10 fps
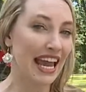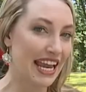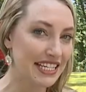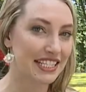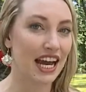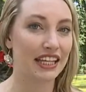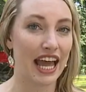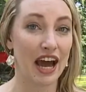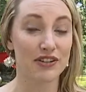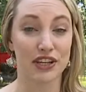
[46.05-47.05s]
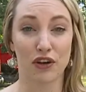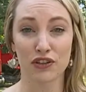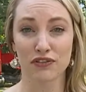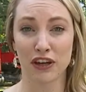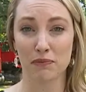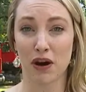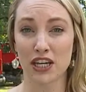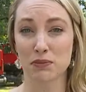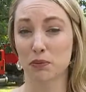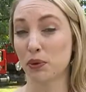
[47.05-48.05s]
inside the house. They also found
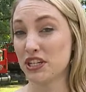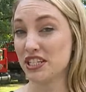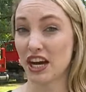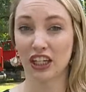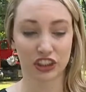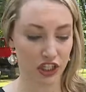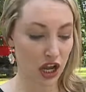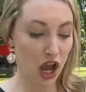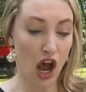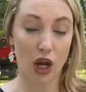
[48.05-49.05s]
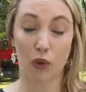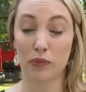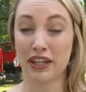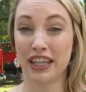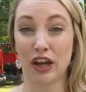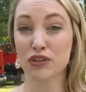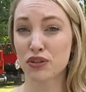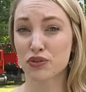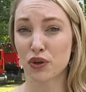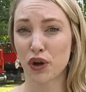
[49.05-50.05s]
possible production equipment. They
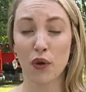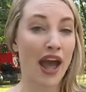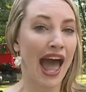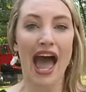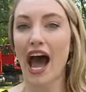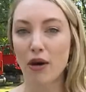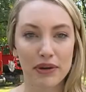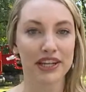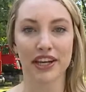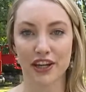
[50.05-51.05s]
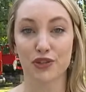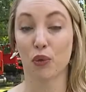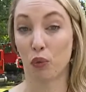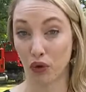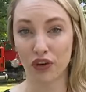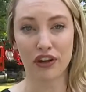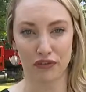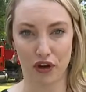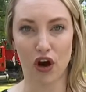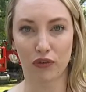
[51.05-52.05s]
also don't know how many kids were
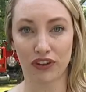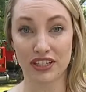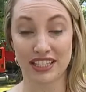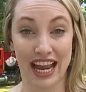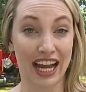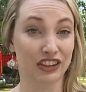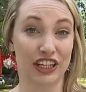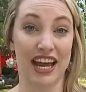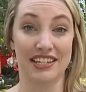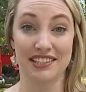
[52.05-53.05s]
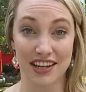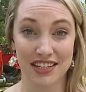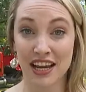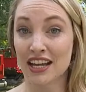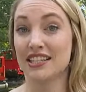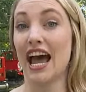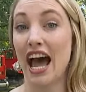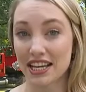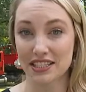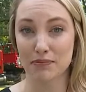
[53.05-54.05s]
involved with this. They actually asked us to
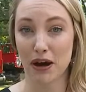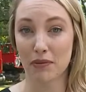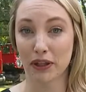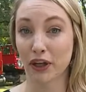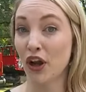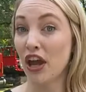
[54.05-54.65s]
ask the public